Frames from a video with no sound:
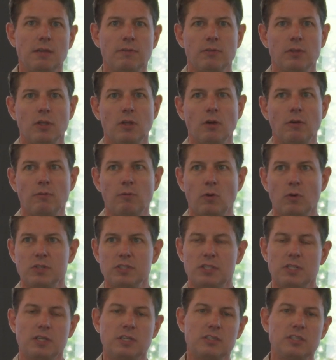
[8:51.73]
even though, of
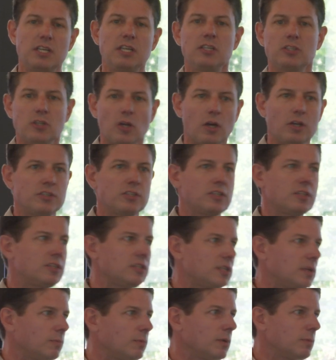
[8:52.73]
course, the disease causes the
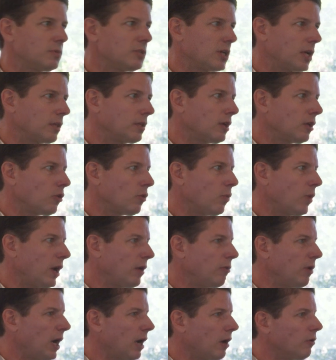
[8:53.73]
symptoms, not the other
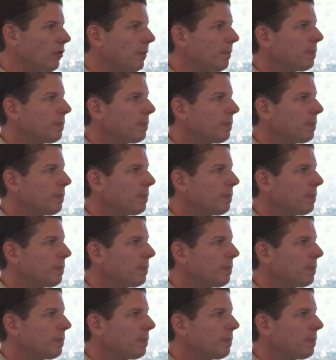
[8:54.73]
way around.